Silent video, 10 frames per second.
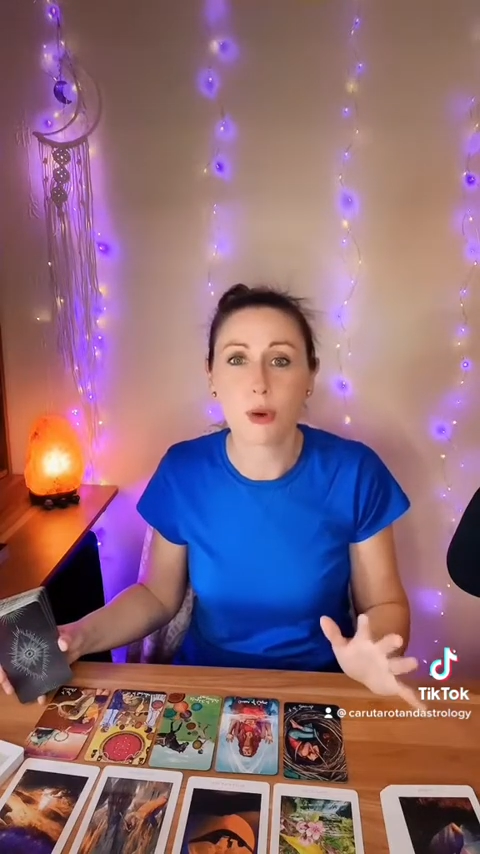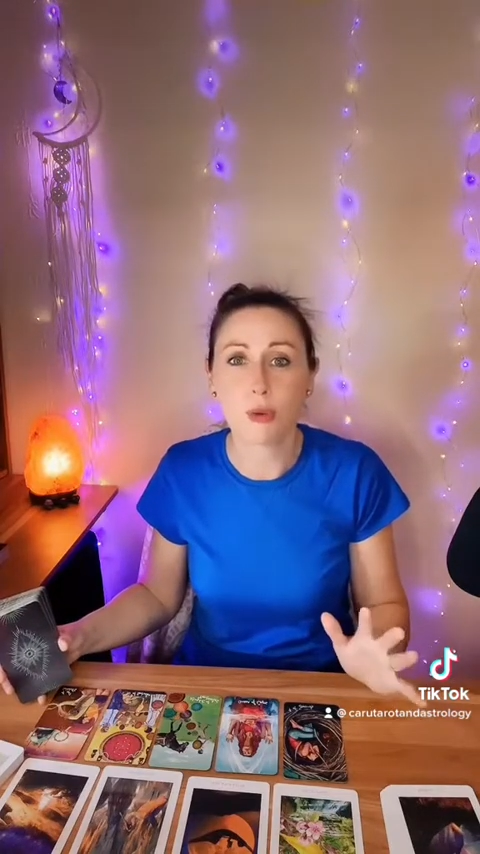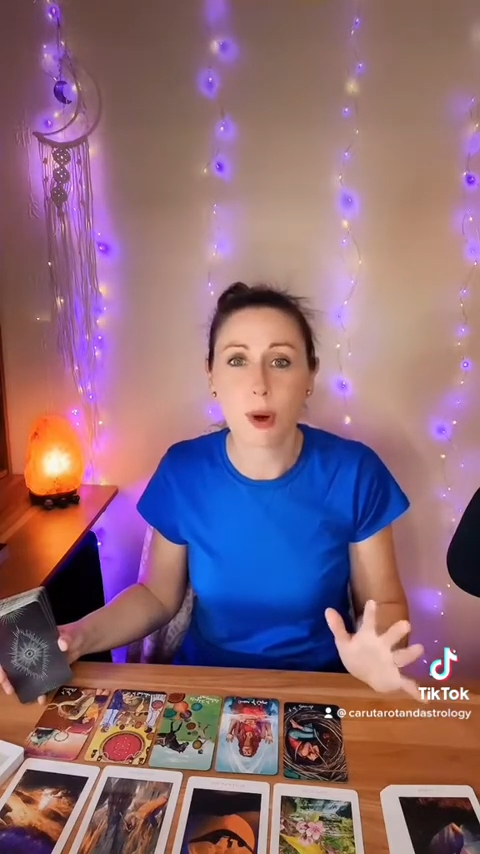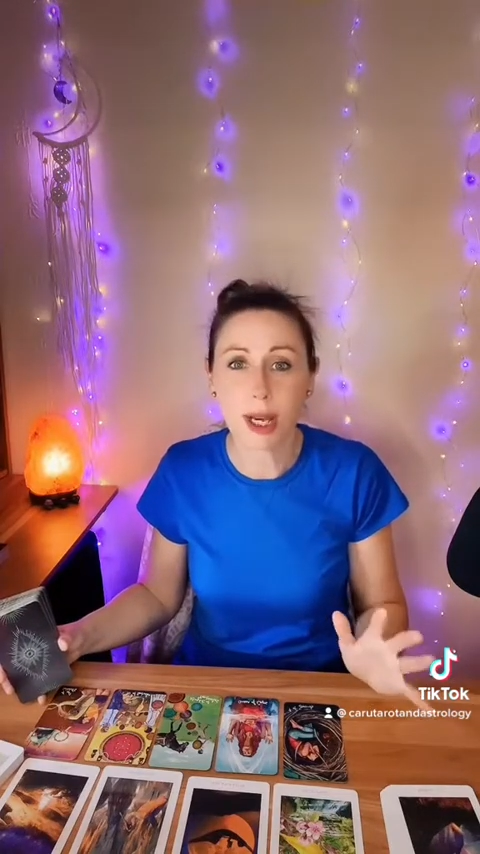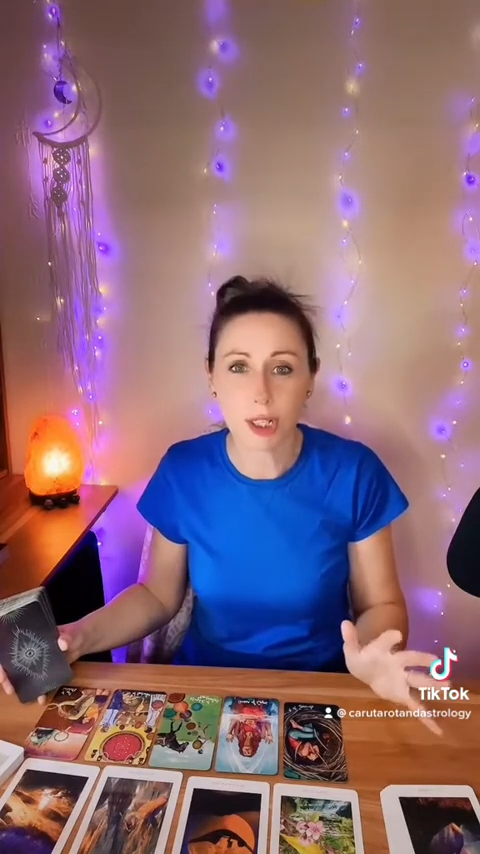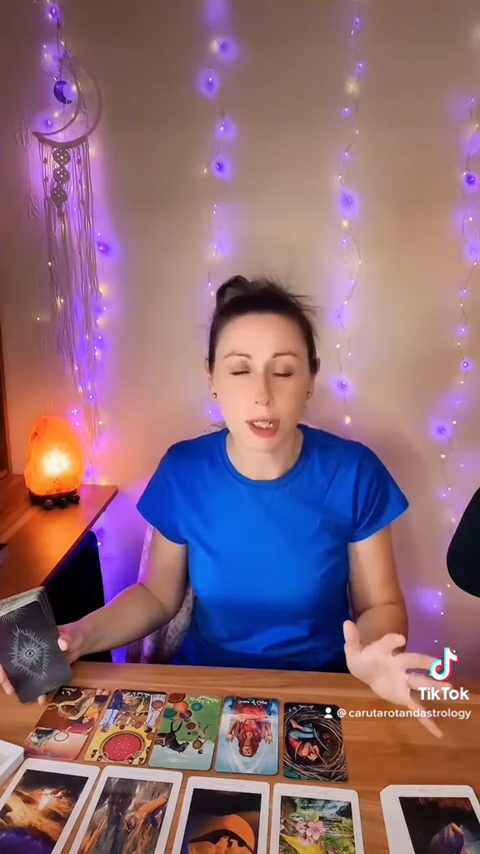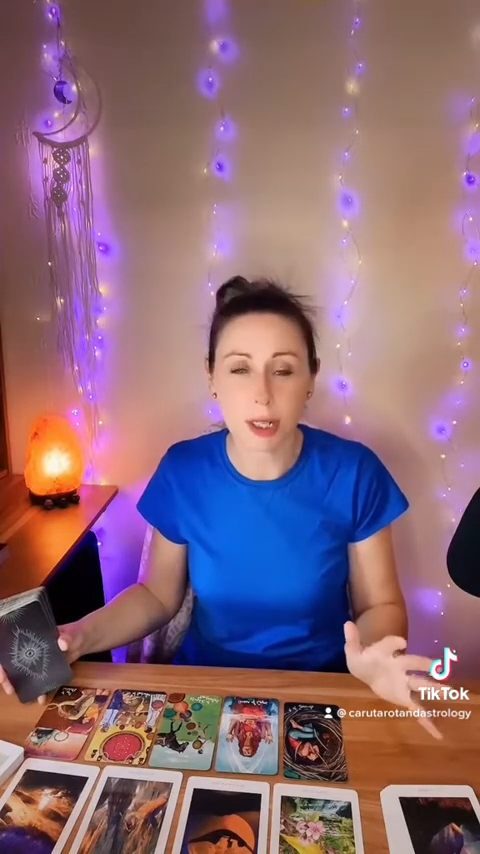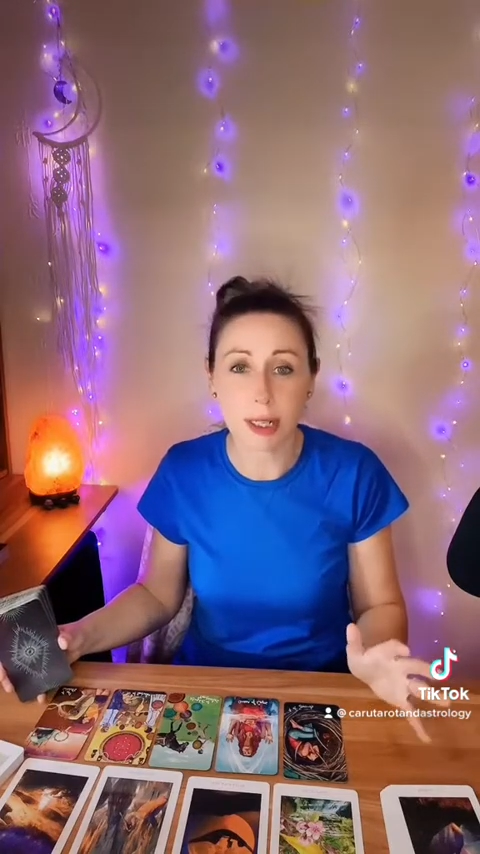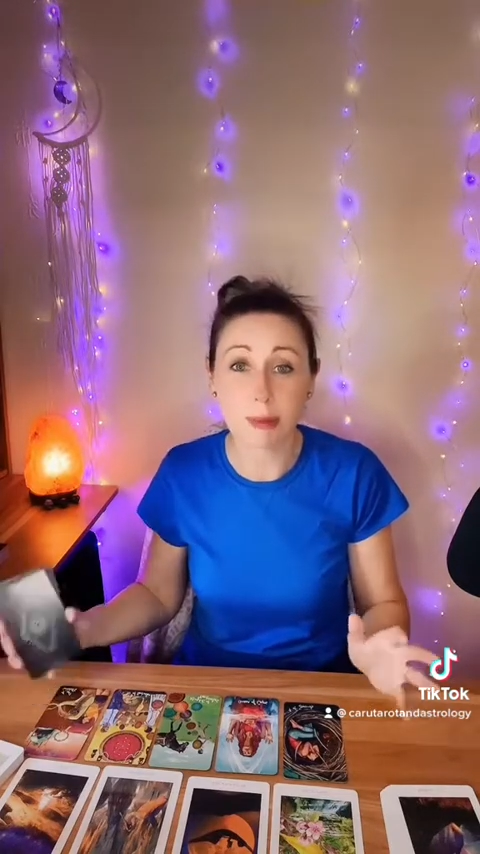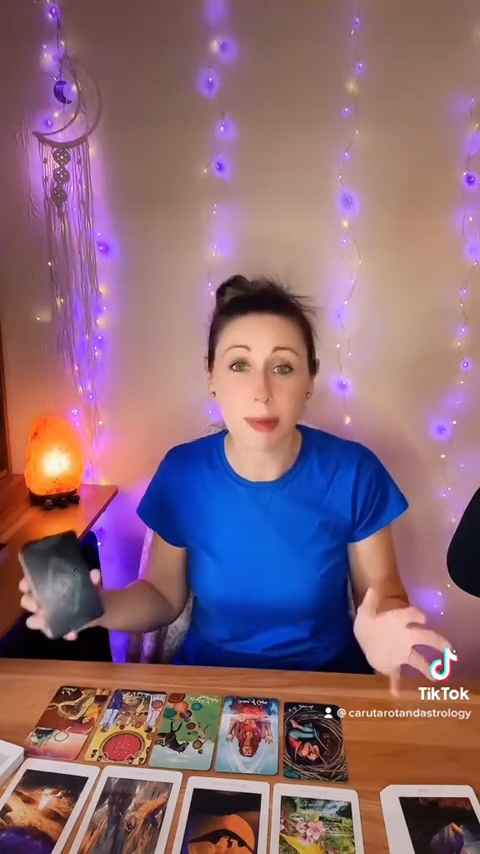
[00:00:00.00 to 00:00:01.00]

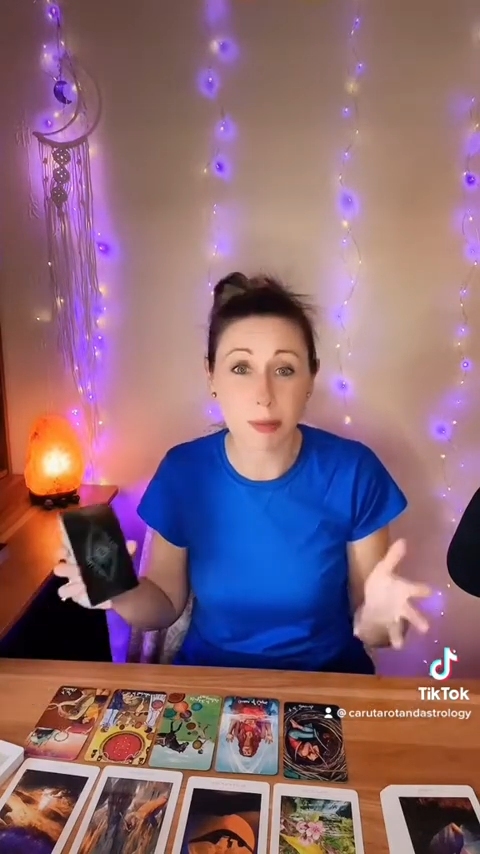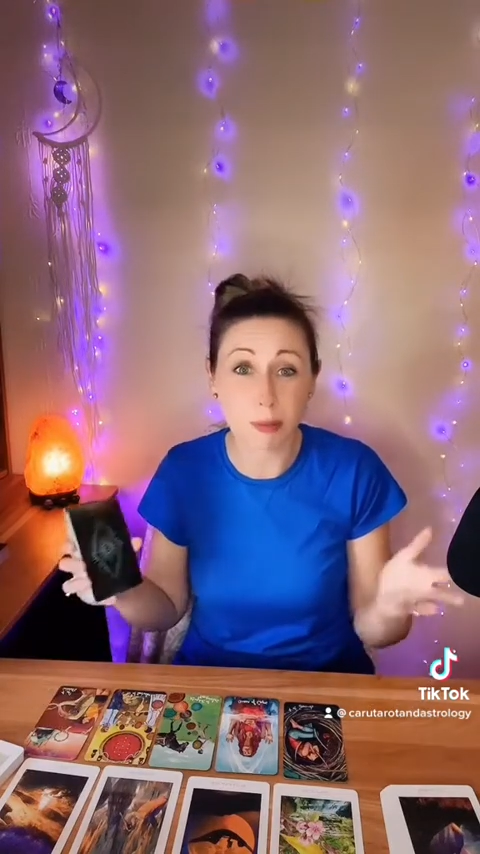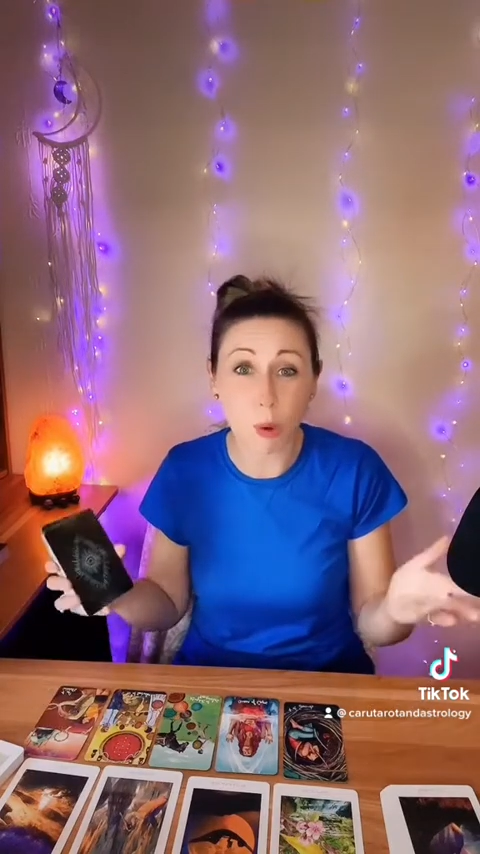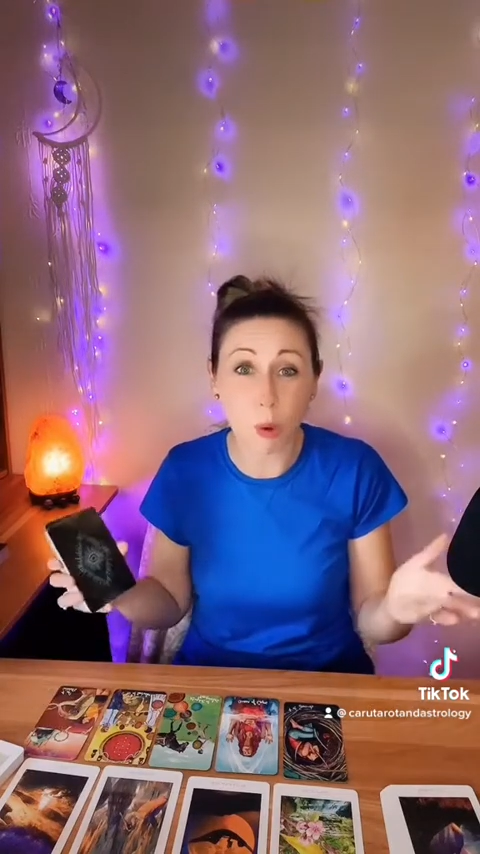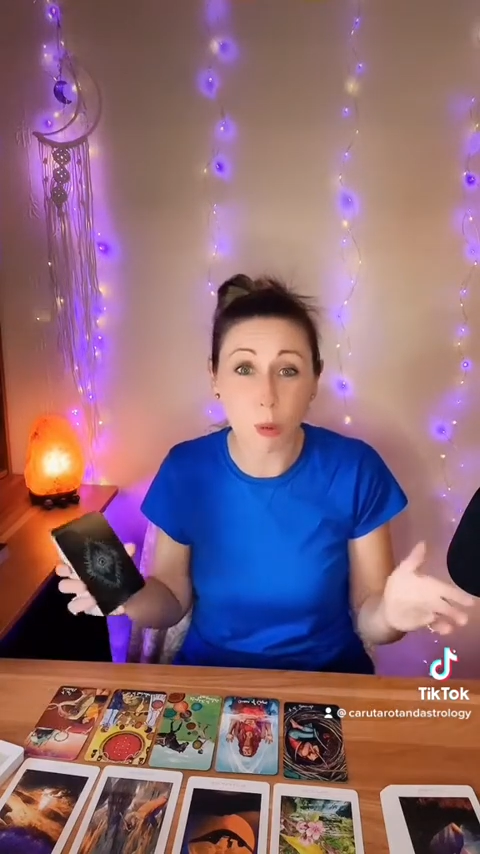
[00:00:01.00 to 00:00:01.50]
rationally, and be more